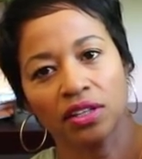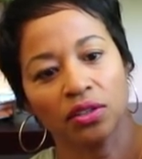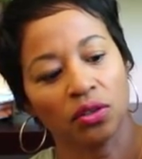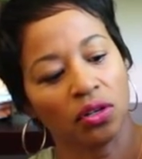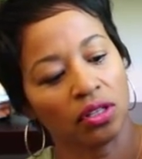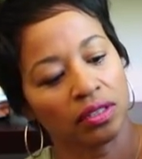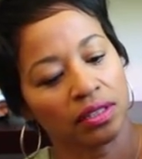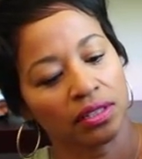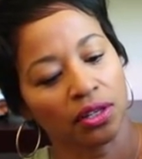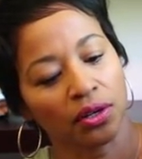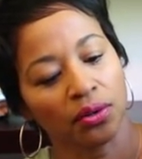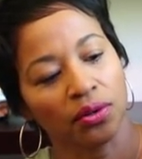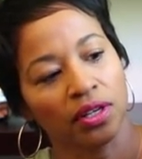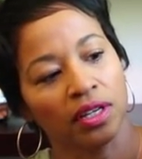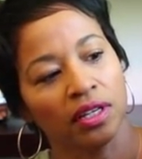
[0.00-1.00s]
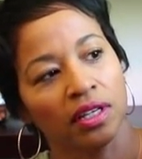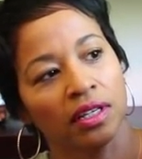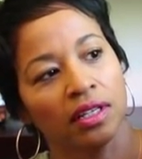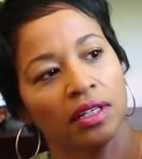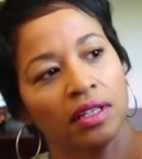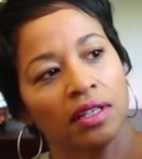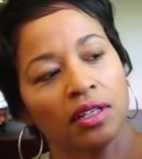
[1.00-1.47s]
and also
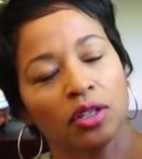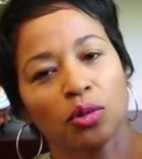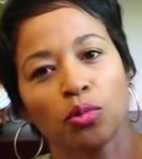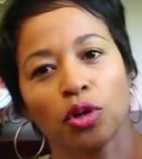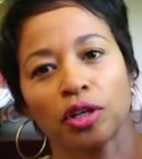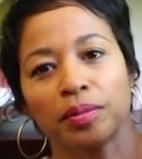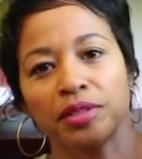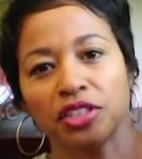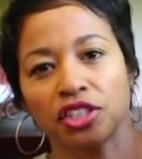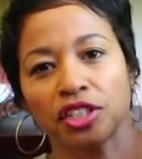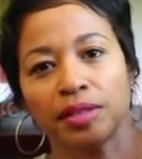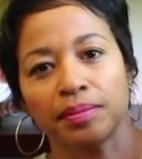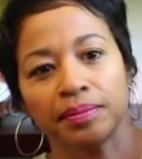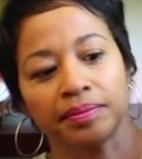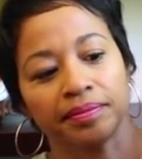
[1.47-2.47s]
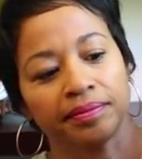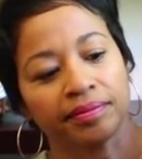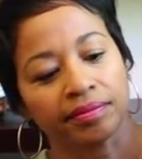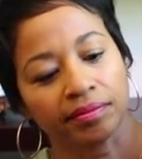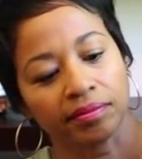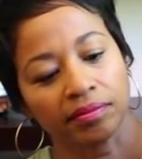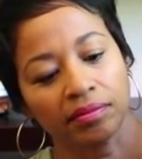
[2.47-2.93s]
the workmanship
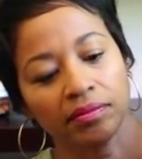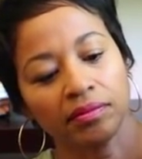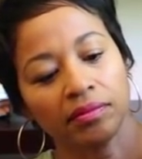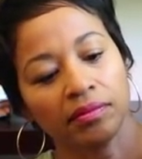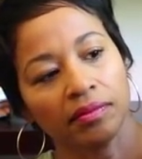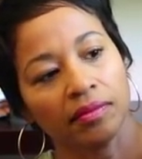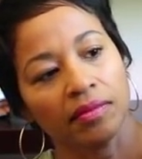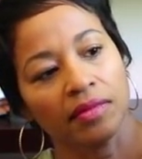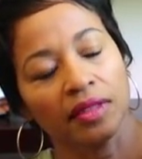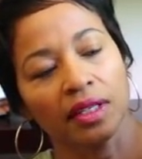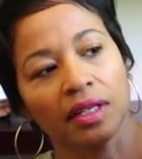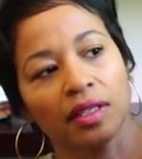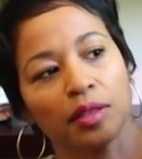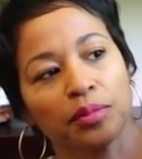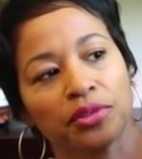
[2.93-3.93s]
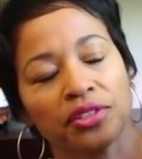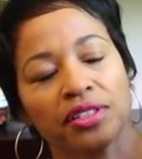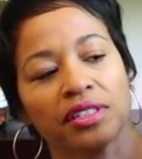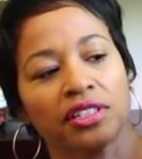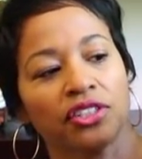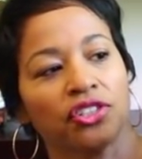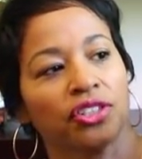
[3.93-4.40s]
and the
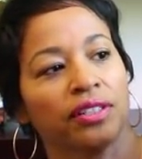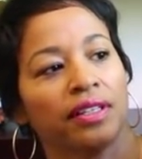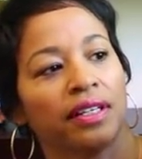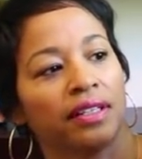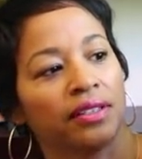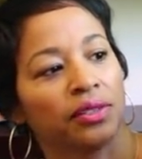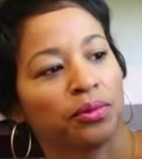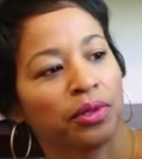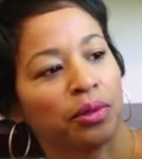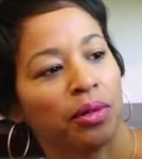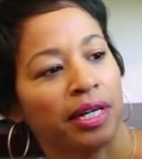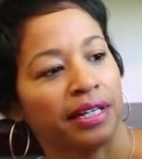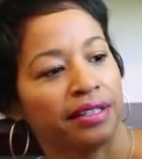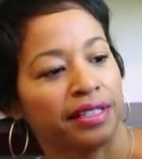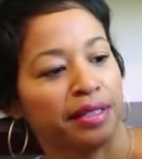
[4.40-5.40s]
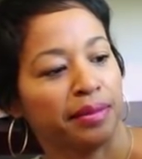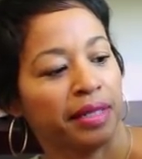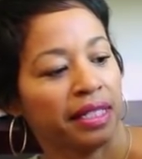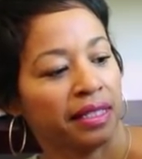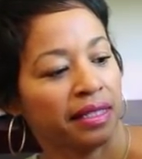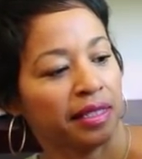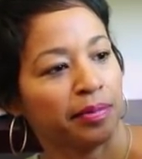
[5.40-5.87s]
precision that is required to
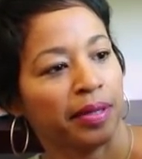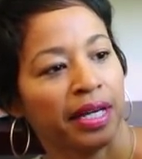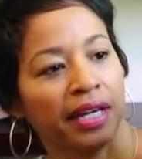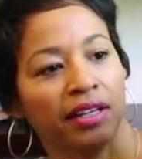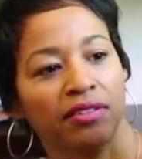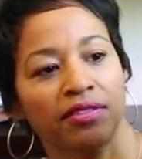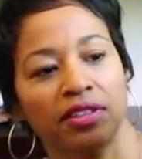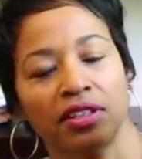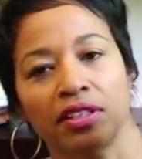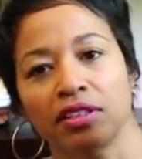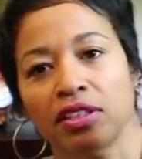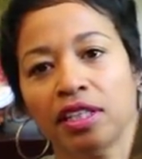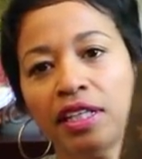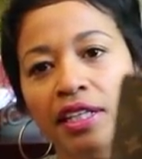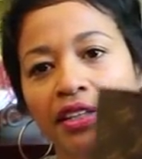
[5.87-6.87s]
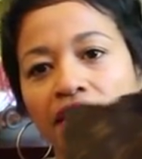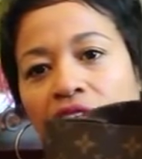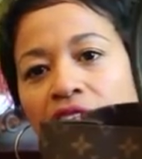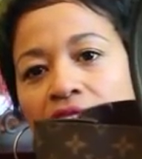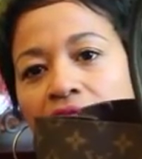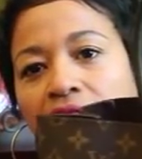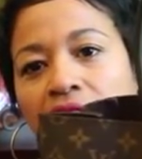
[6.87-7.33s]
make this bag. If you can look here,
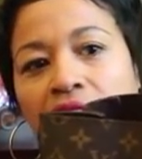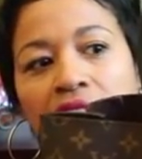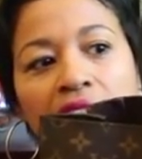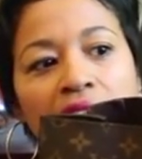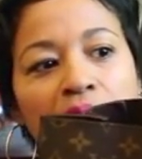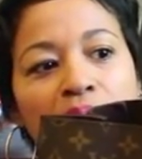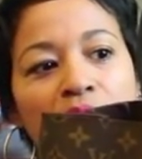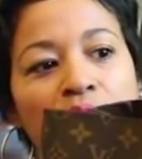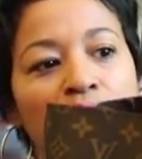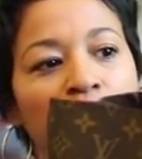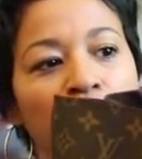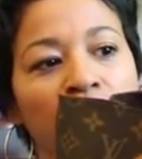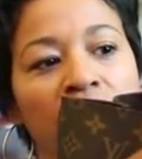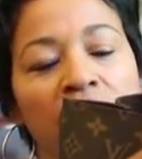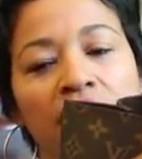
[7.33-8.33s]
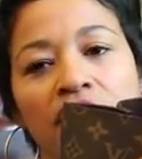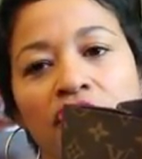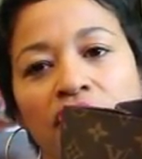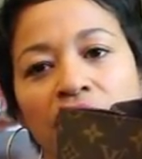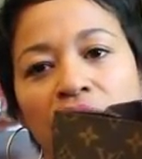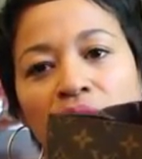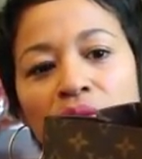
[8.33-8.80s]
you can see the beautiful
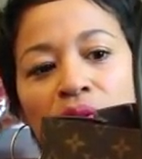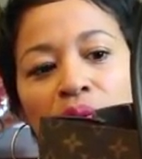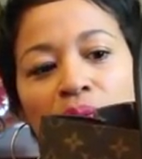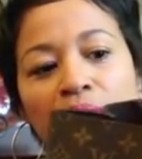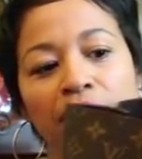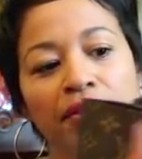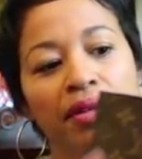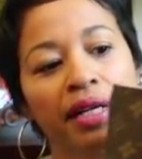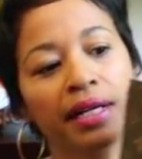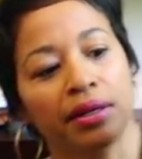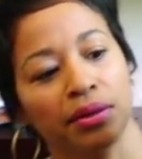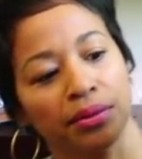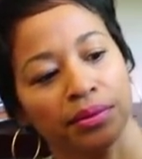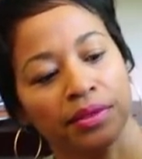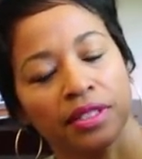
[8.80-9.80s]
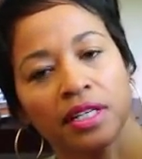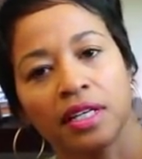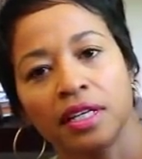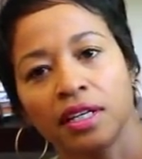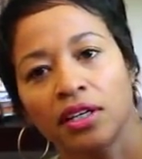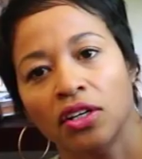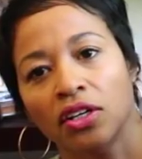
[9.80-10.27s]
stitching all the way around.
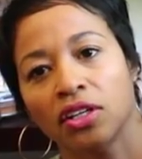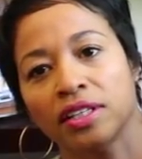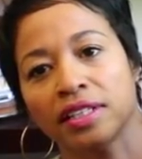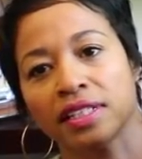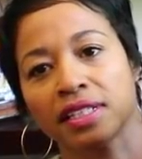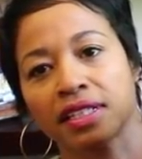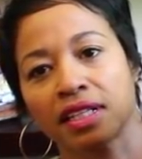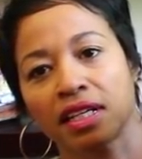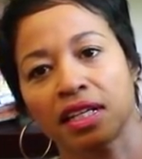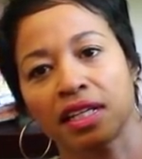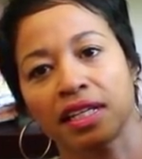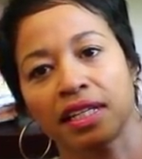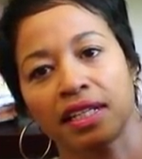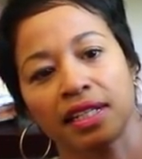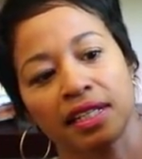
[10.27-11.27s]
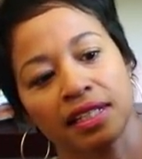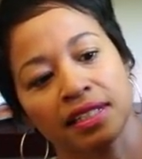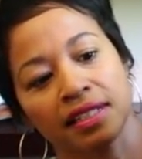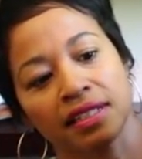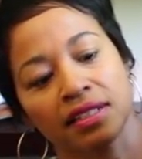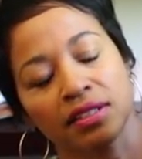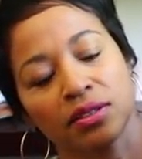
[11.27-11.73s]
On the side, it has
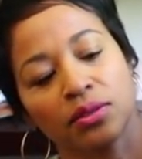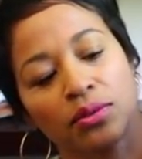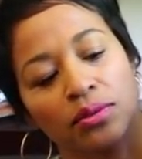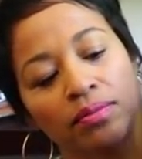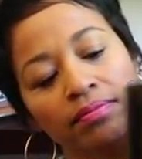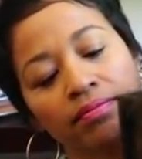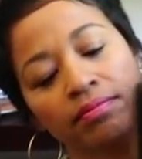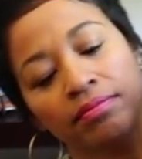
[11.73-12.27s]
this little,